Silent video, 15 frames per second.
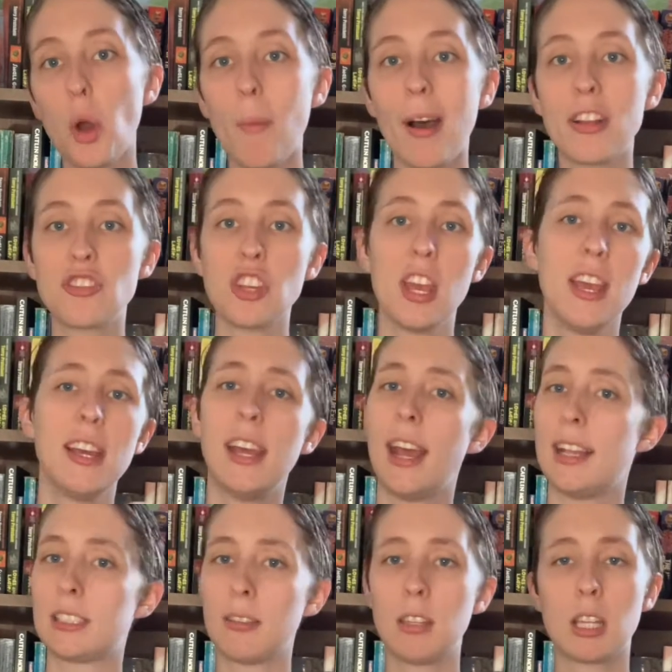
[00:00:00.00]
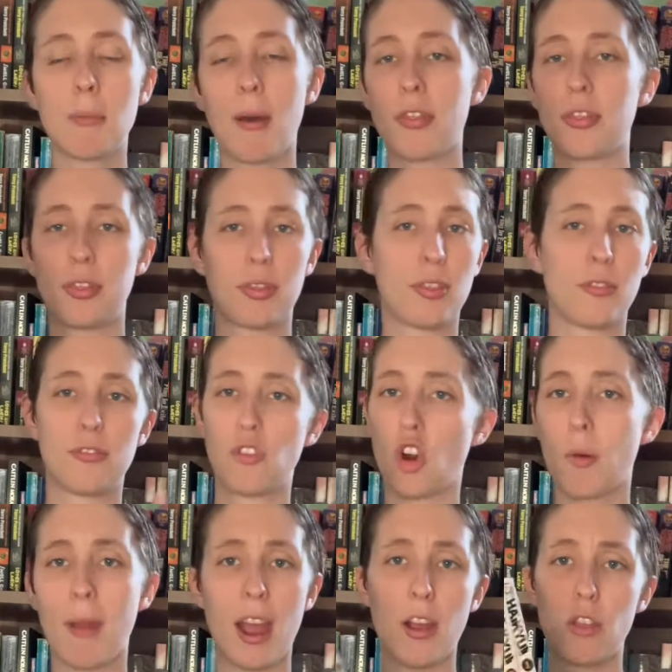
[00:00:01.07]
much, and something about the
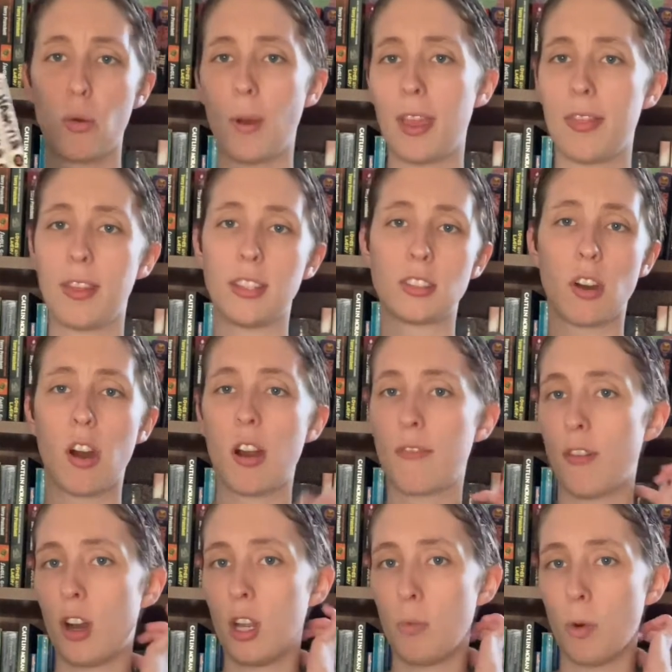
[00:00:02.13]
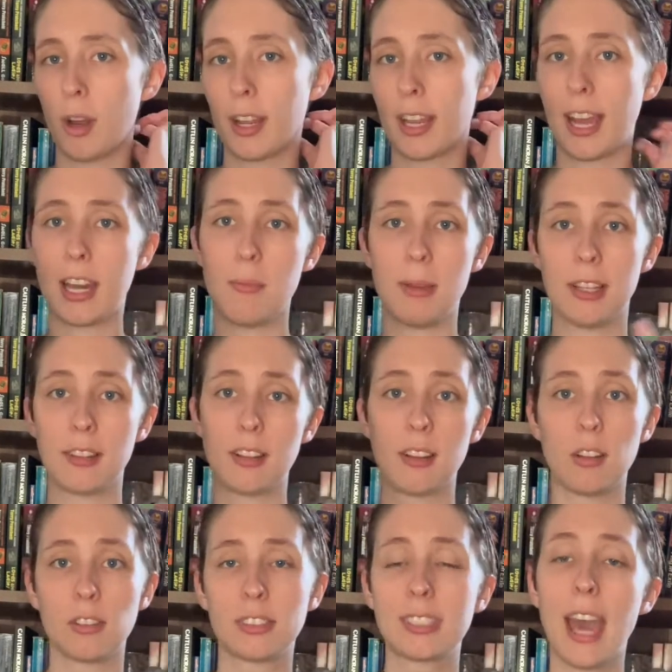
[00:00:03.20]
format or the way things are, volume 1 can kind of be a
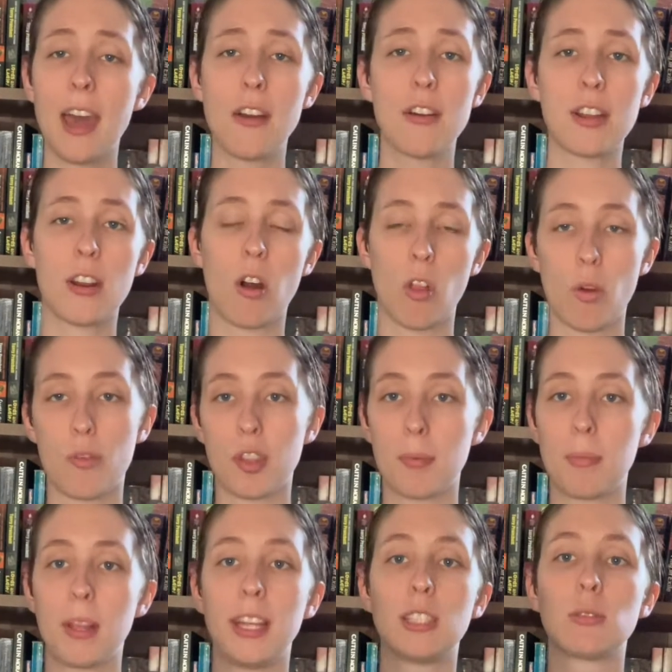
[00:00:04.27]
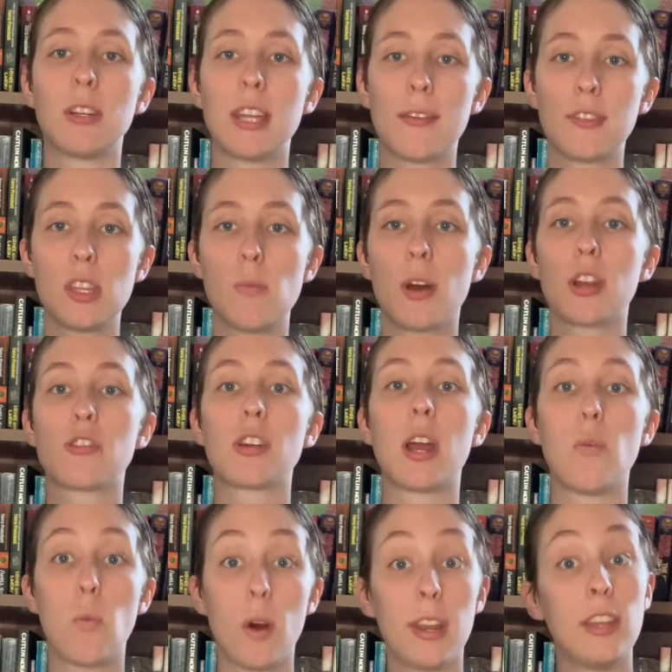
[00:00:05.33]
little scattered and all over the place. So I definitely want to try
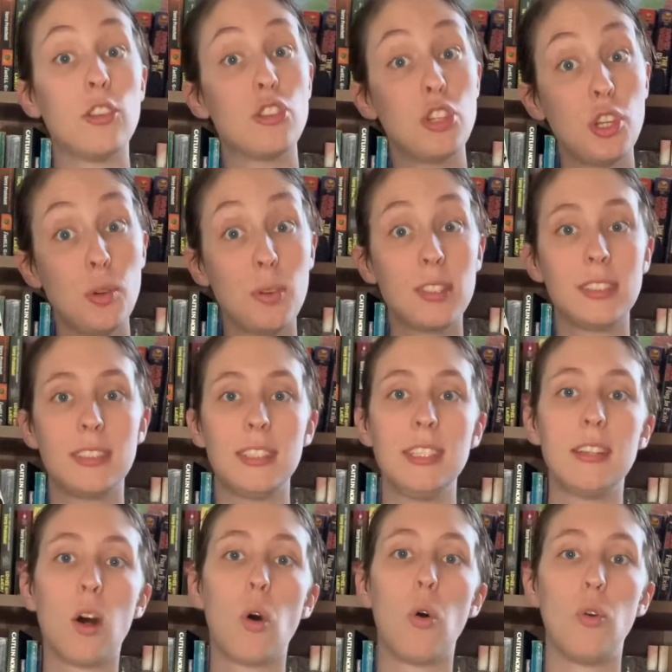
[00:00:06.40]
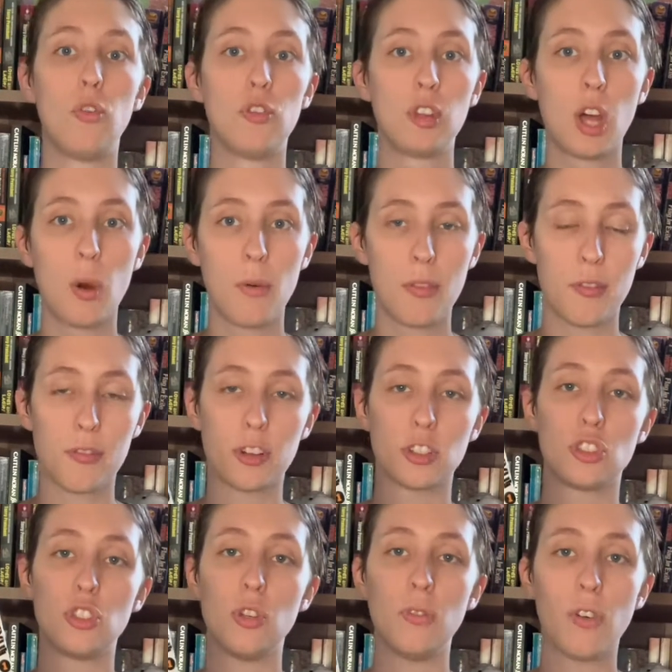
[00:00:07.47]
1 and 2 to see the whole flow of the
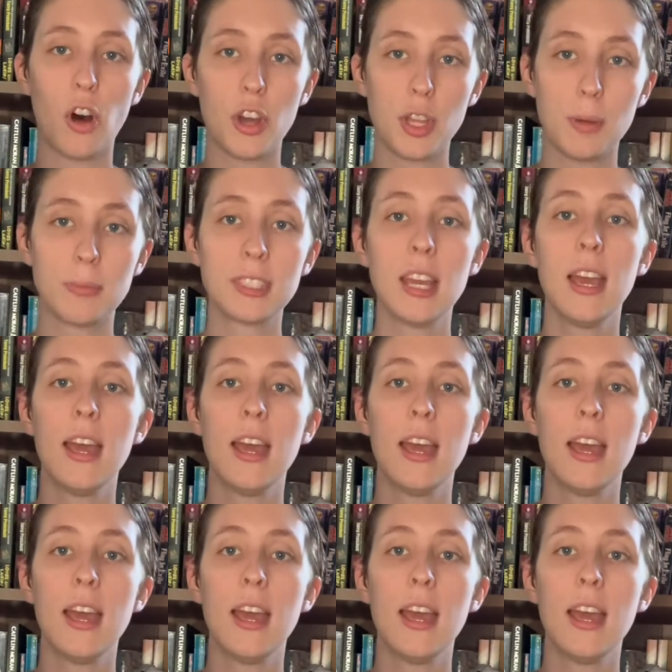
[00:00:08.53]
first two volumes.